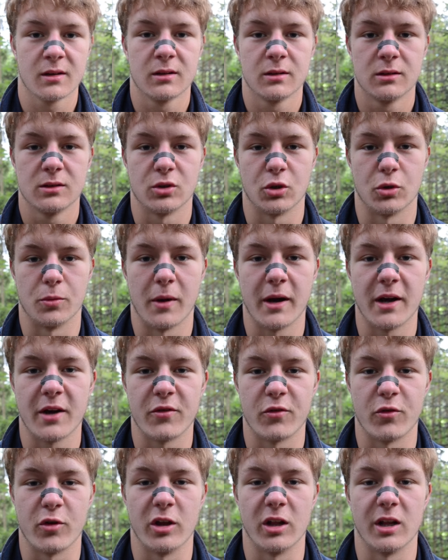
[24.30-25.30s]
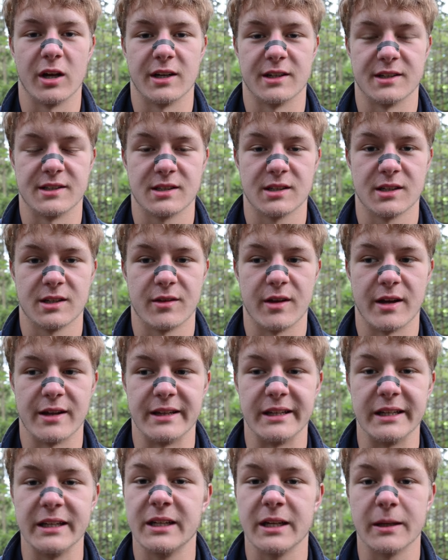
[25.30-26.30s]
So you might have realized that
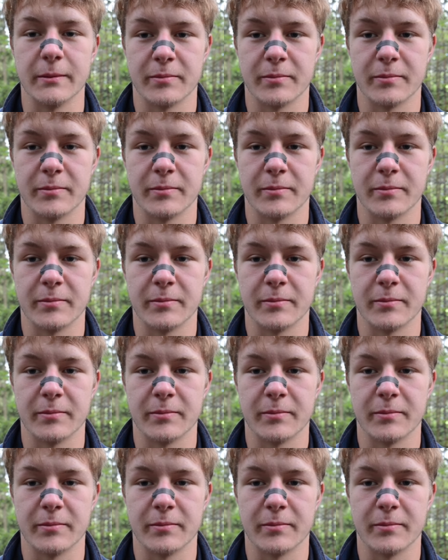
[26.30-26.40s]
leading